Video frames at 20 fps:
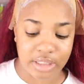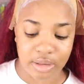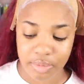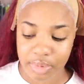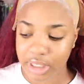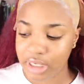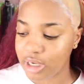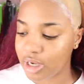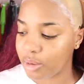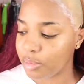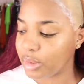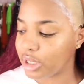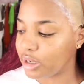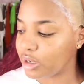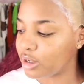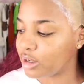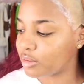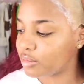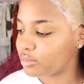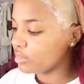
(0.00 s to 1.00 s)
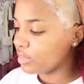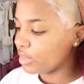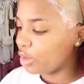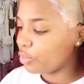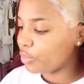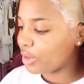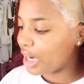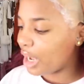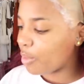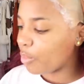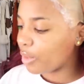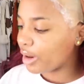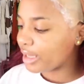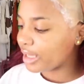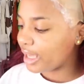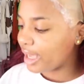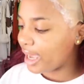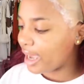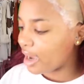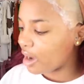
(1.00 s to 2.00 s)
to be coming up when I'm
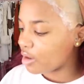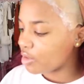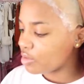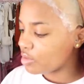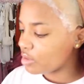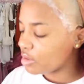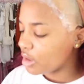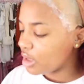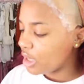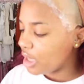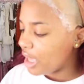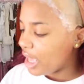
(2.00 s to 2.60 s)
working out.